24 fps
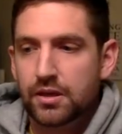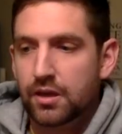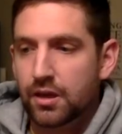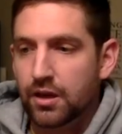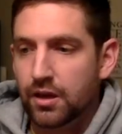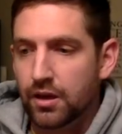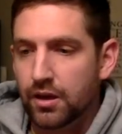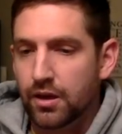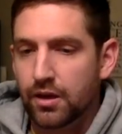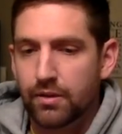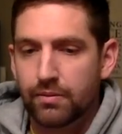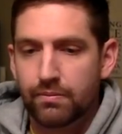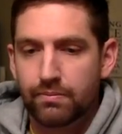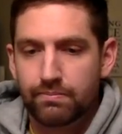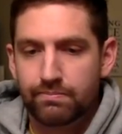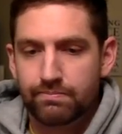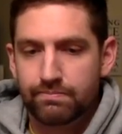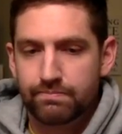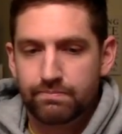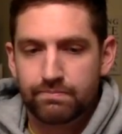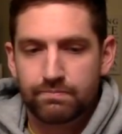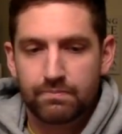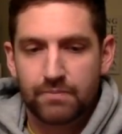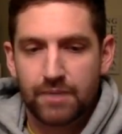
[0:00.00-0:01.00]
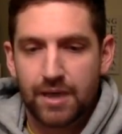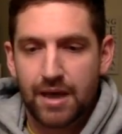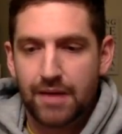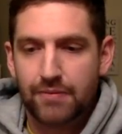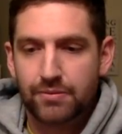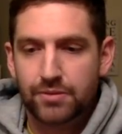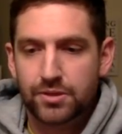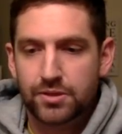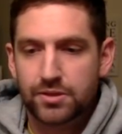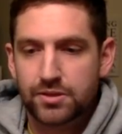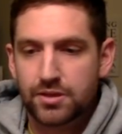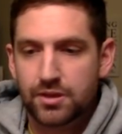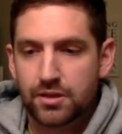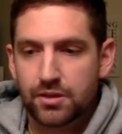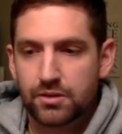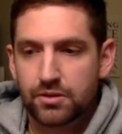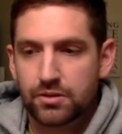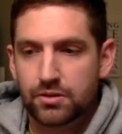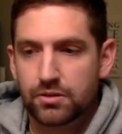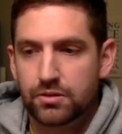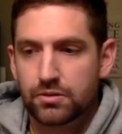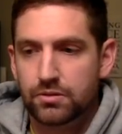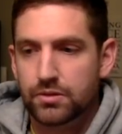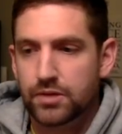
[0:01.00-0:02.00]
I'm just telling
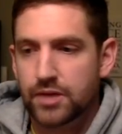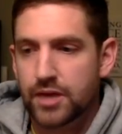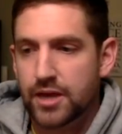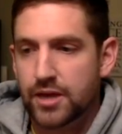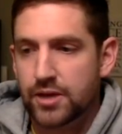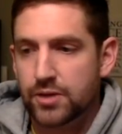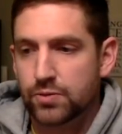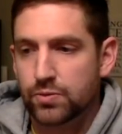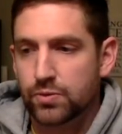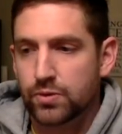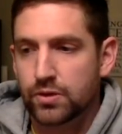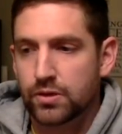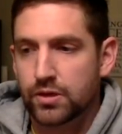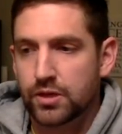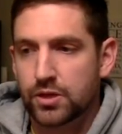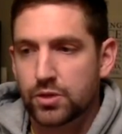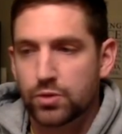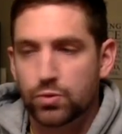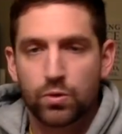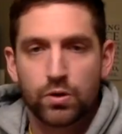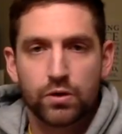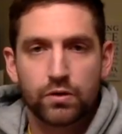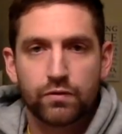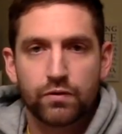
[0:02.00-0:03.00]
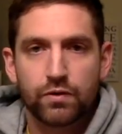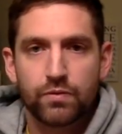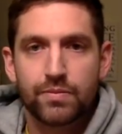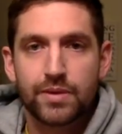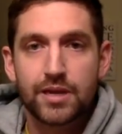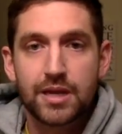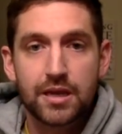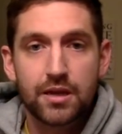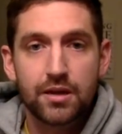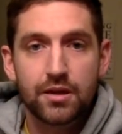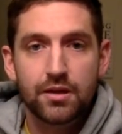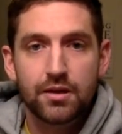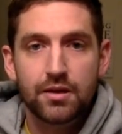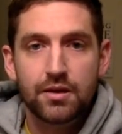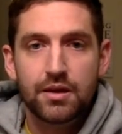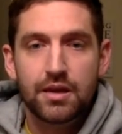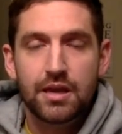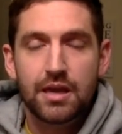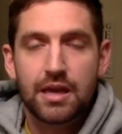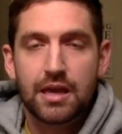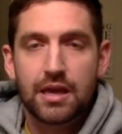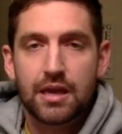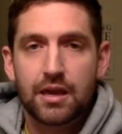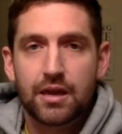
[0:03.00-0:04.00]
you guys what has worked for me,
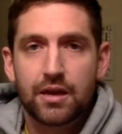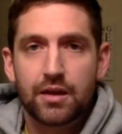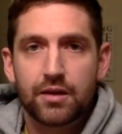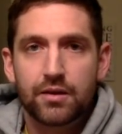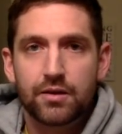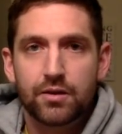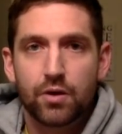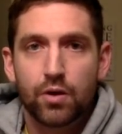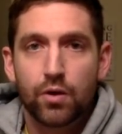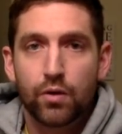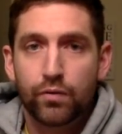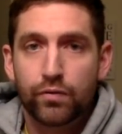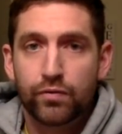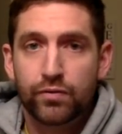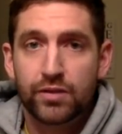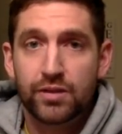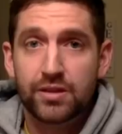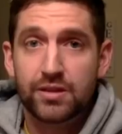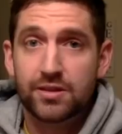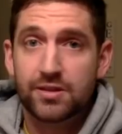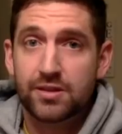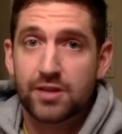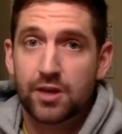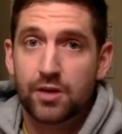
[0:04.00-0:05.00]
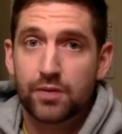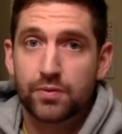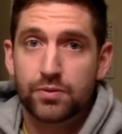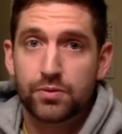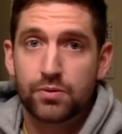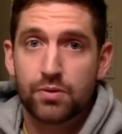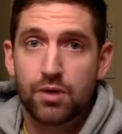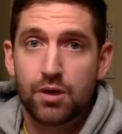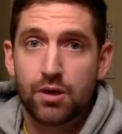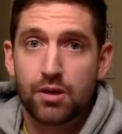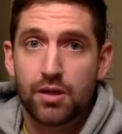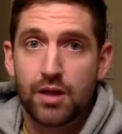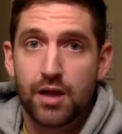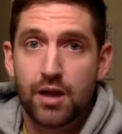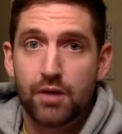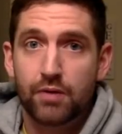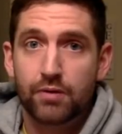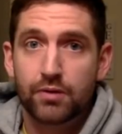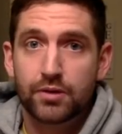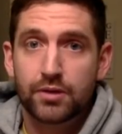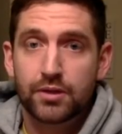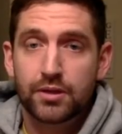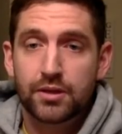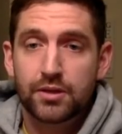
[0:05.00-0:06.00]
and hopefully this helps you all out.
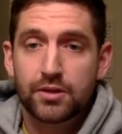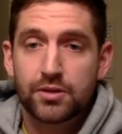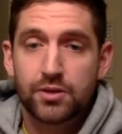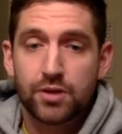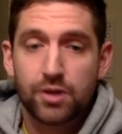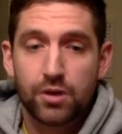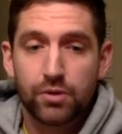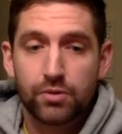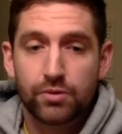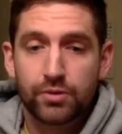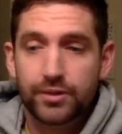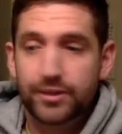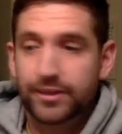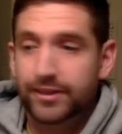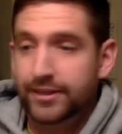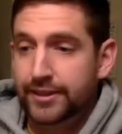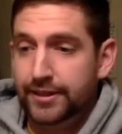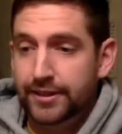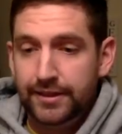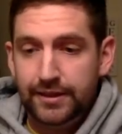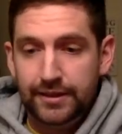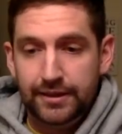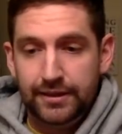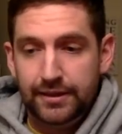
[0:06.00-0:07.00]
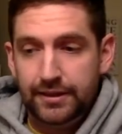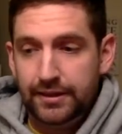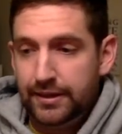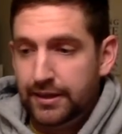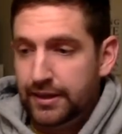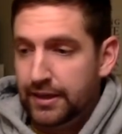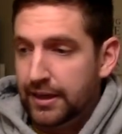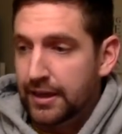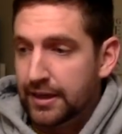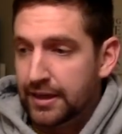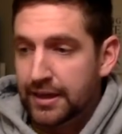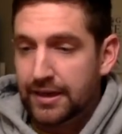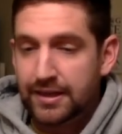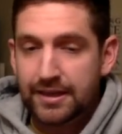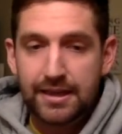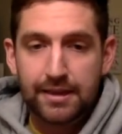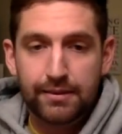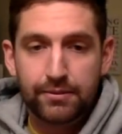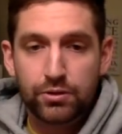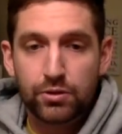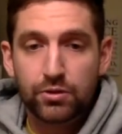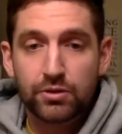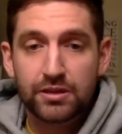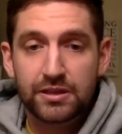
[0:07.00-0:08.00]
So, got to
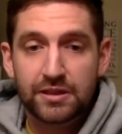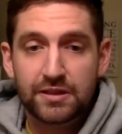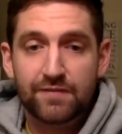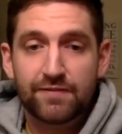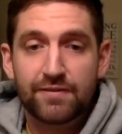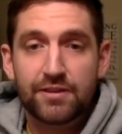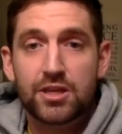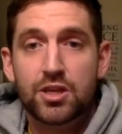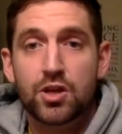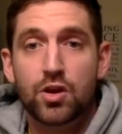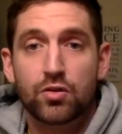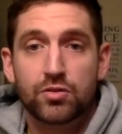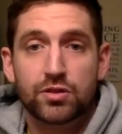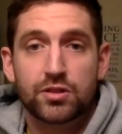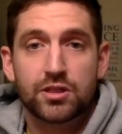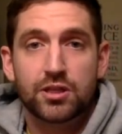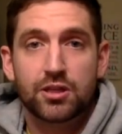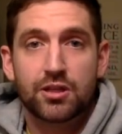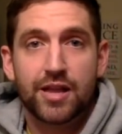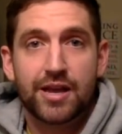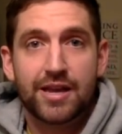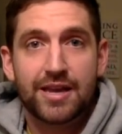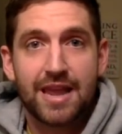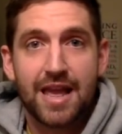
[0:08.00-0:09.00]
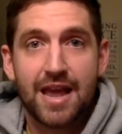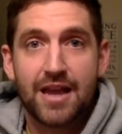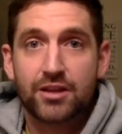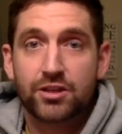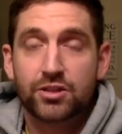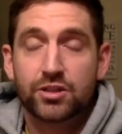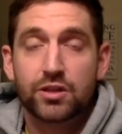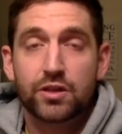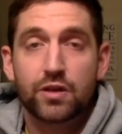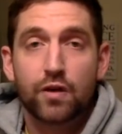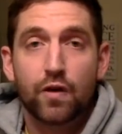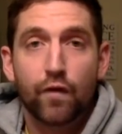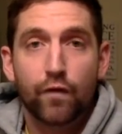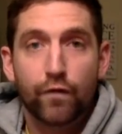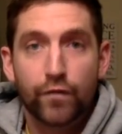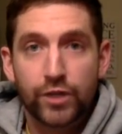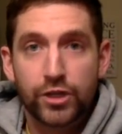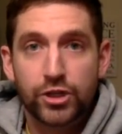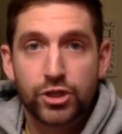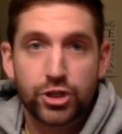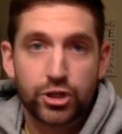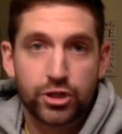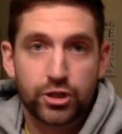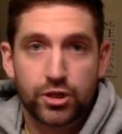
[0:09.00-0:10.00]
keep doing these videos until I can actually go
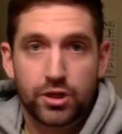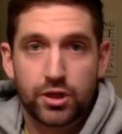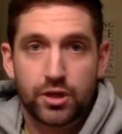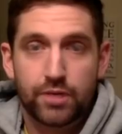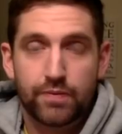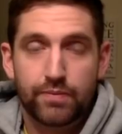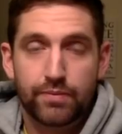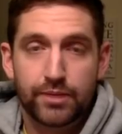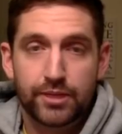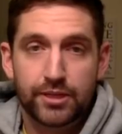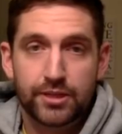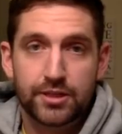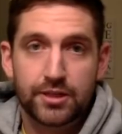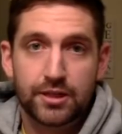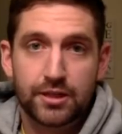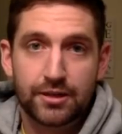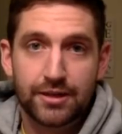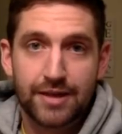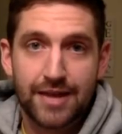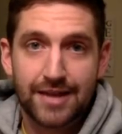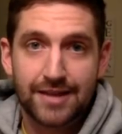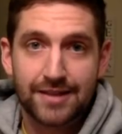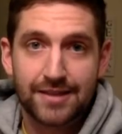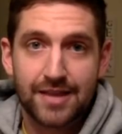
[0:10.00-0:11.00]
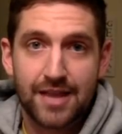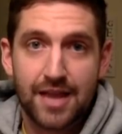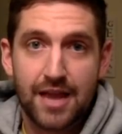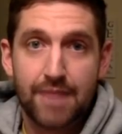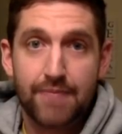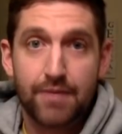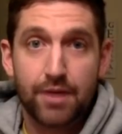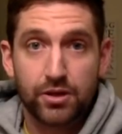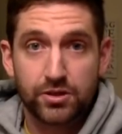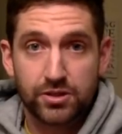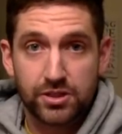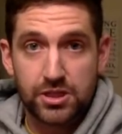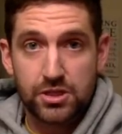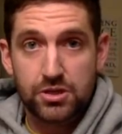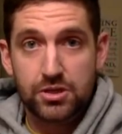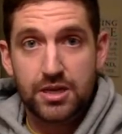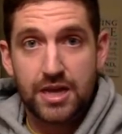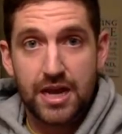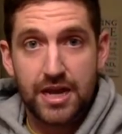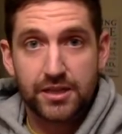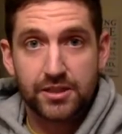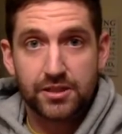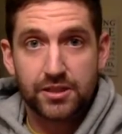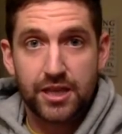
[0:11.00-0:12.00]
fishing. But until next time, I'll see you
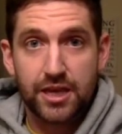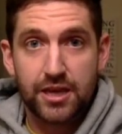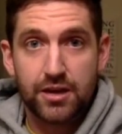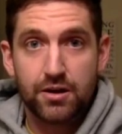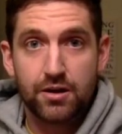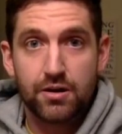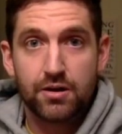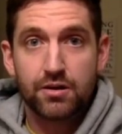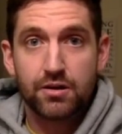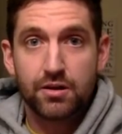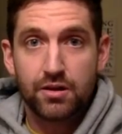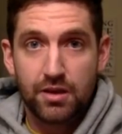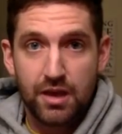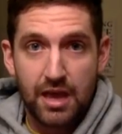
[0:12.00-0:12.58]
guys later.